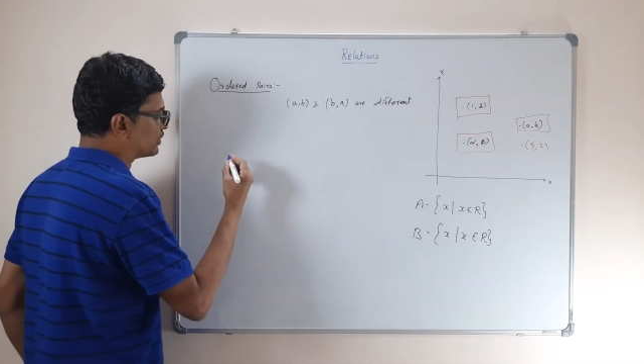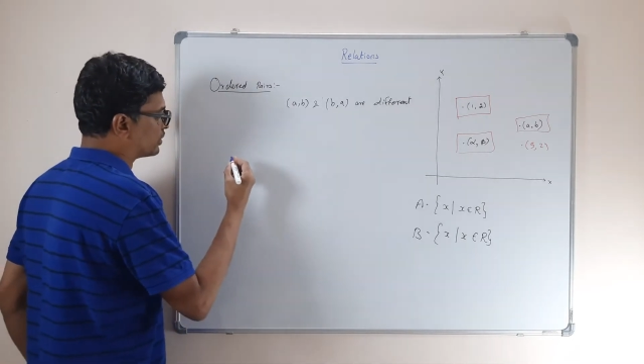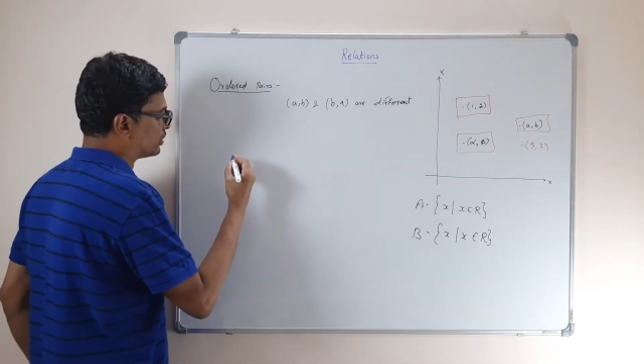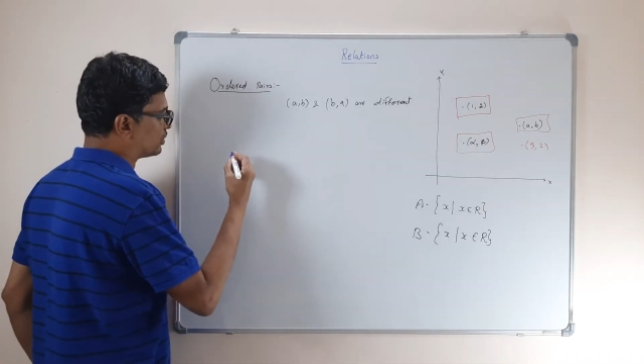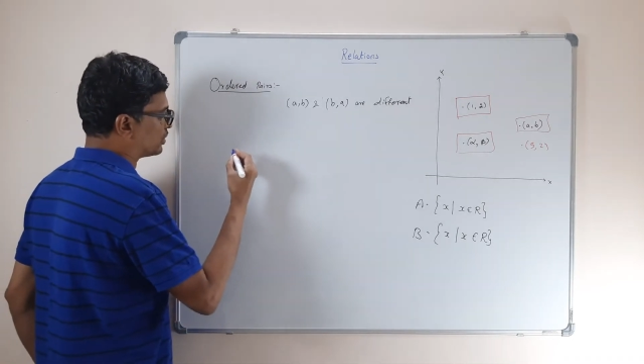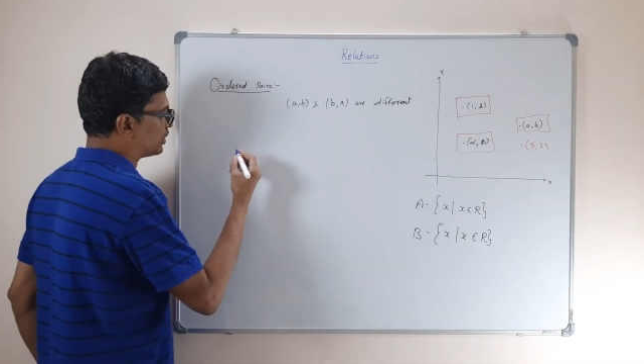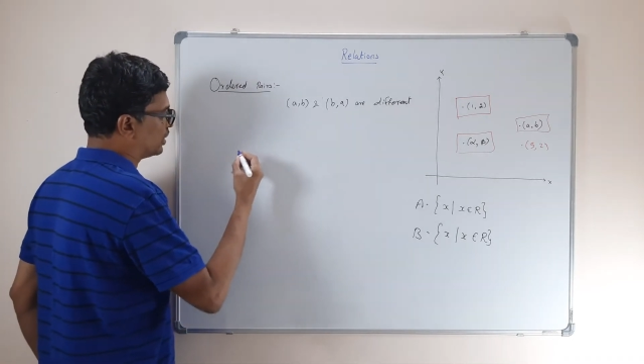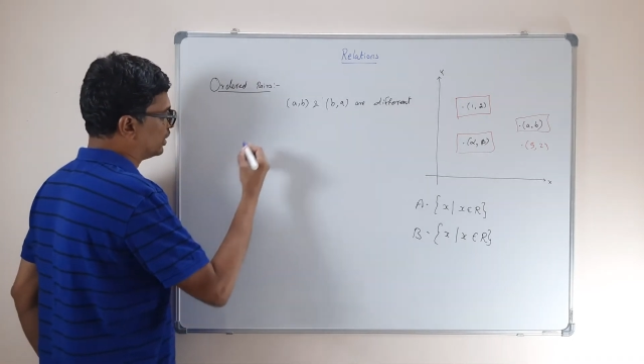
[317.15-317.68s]

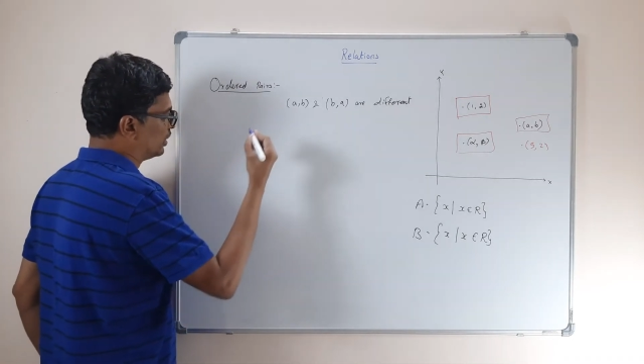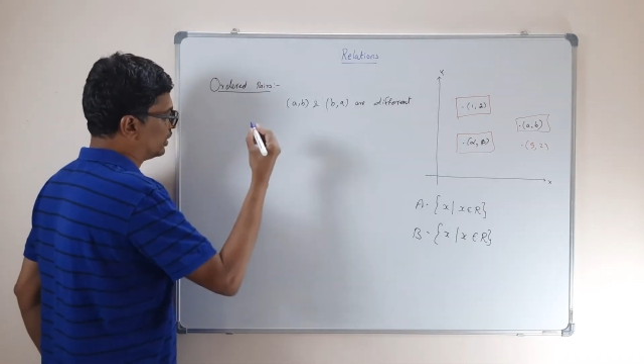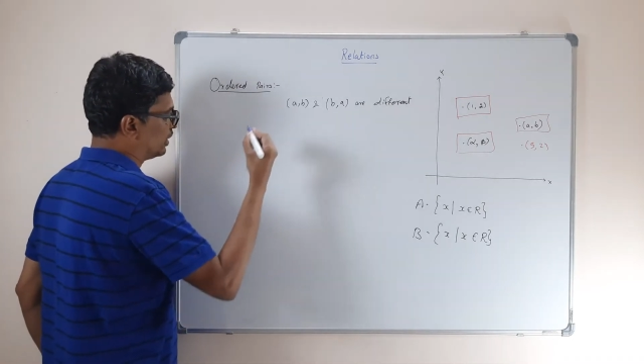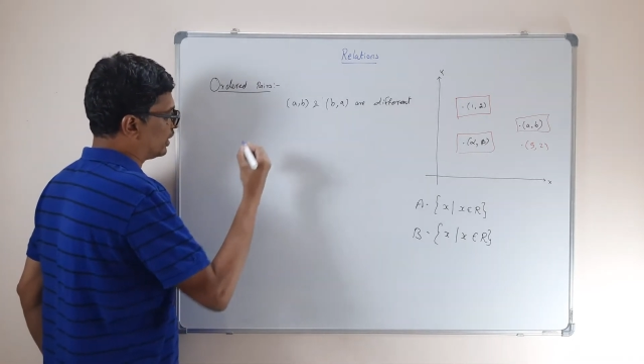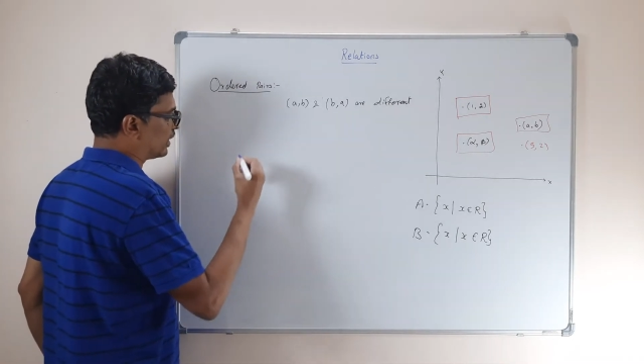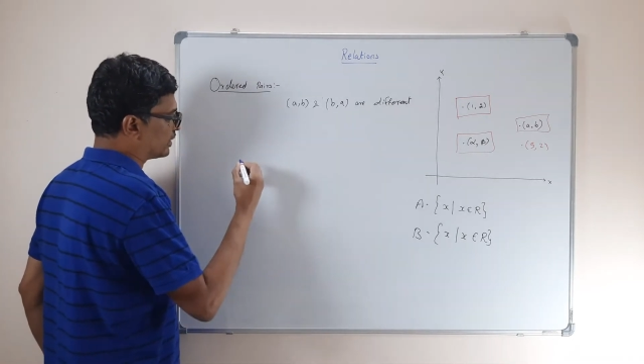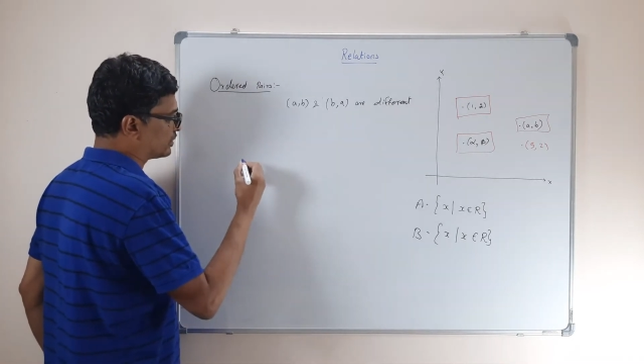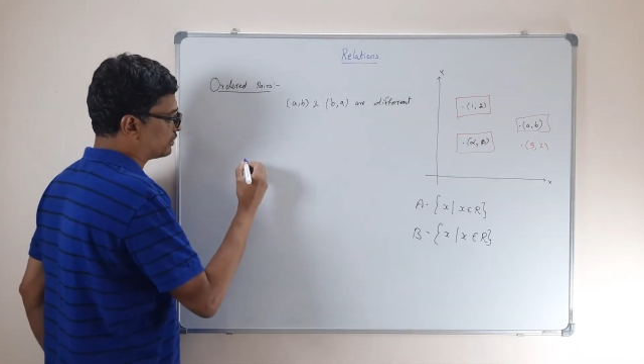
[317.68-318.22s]
or
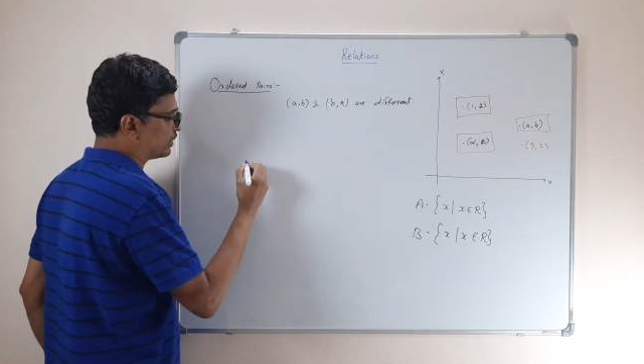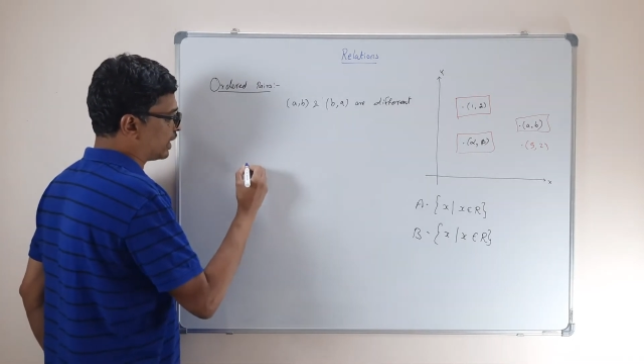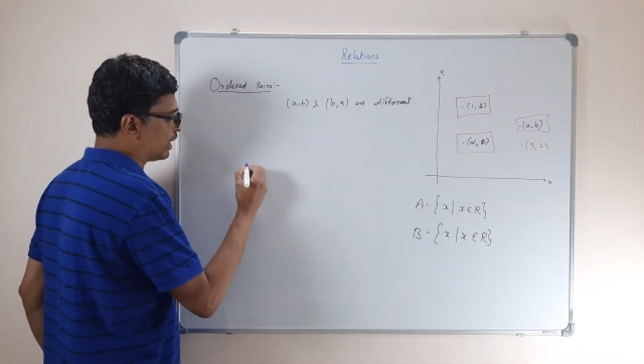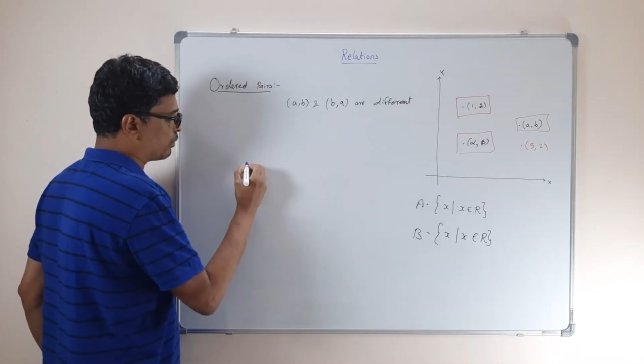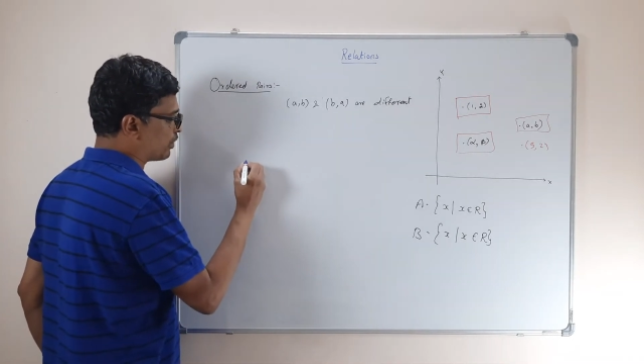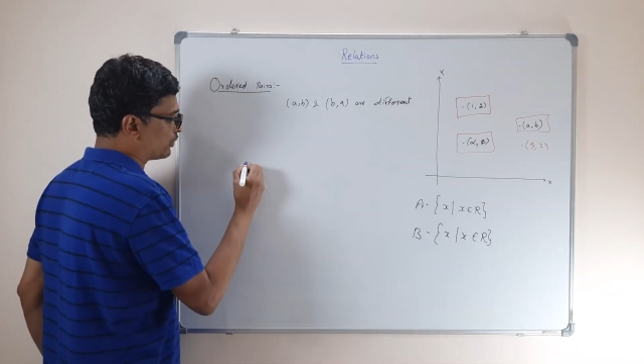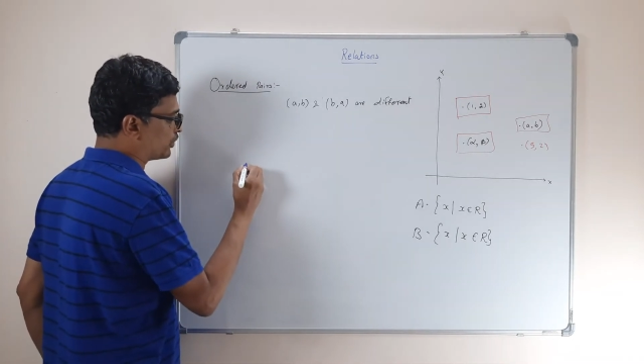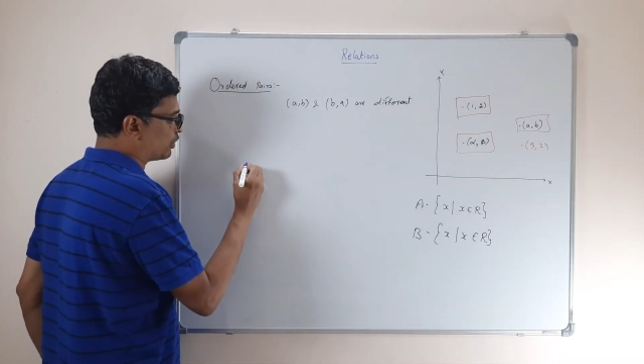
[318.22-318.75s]
let us give the name
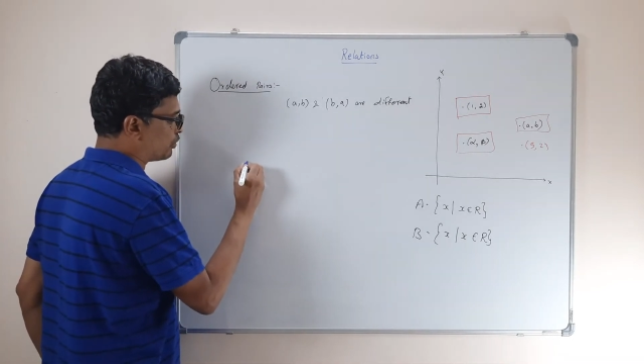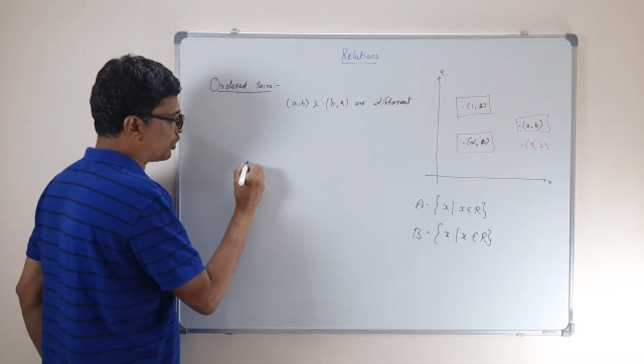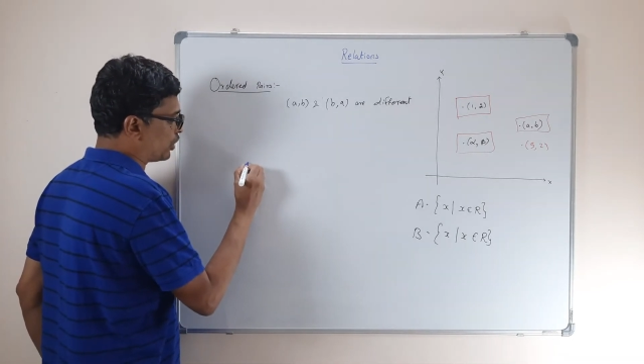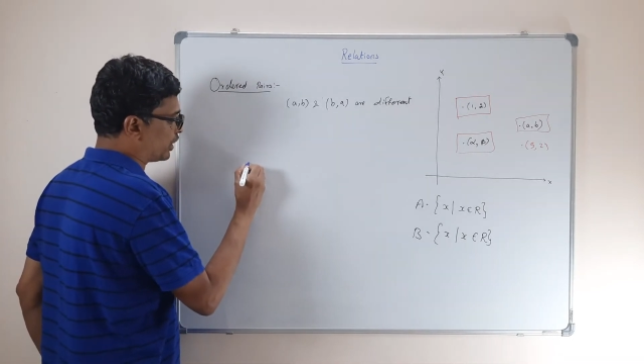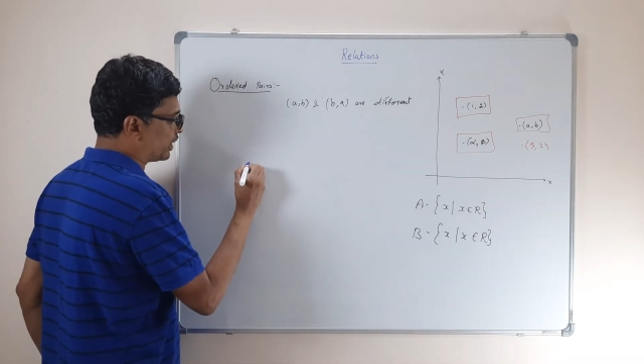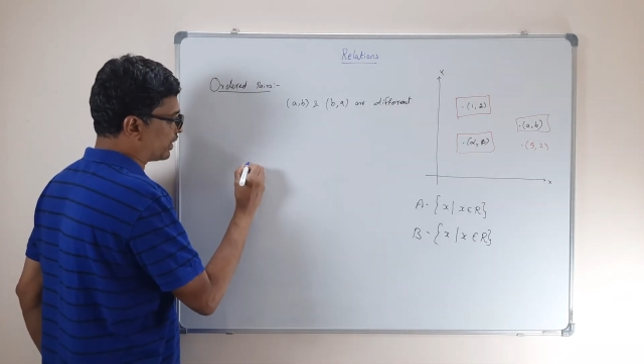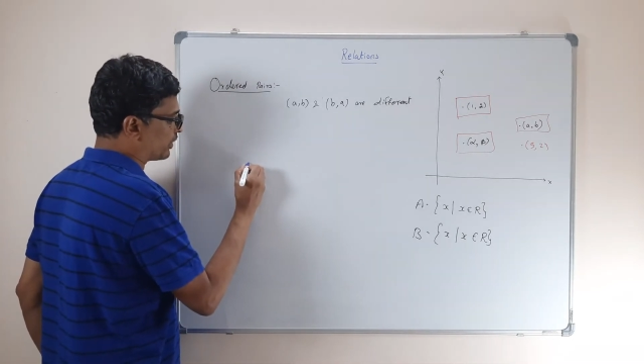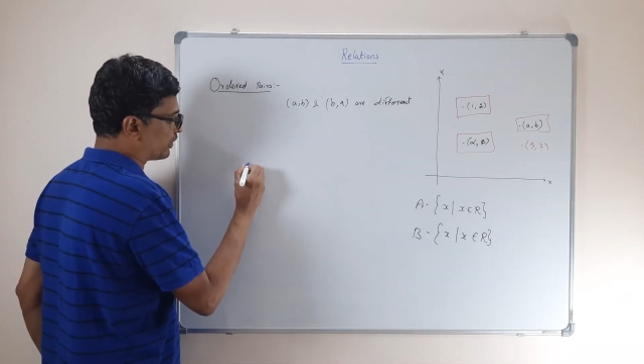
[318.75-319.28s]
of the
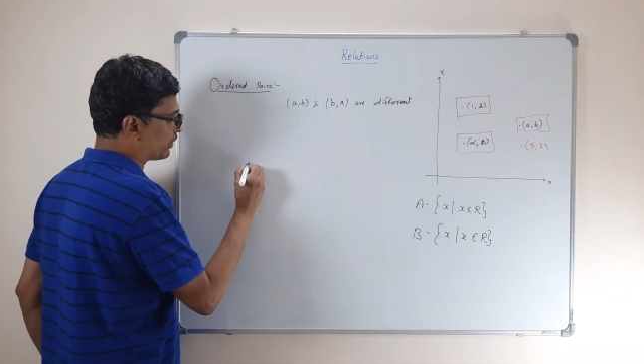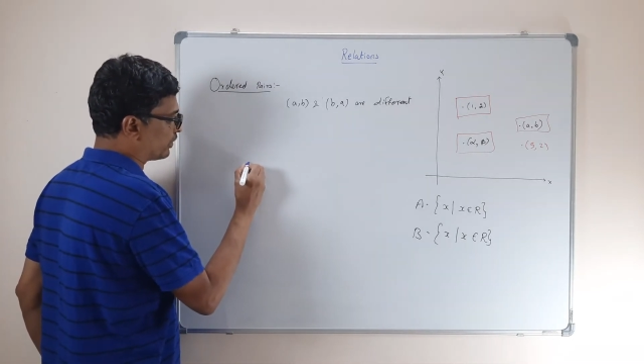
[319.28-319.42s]
boy as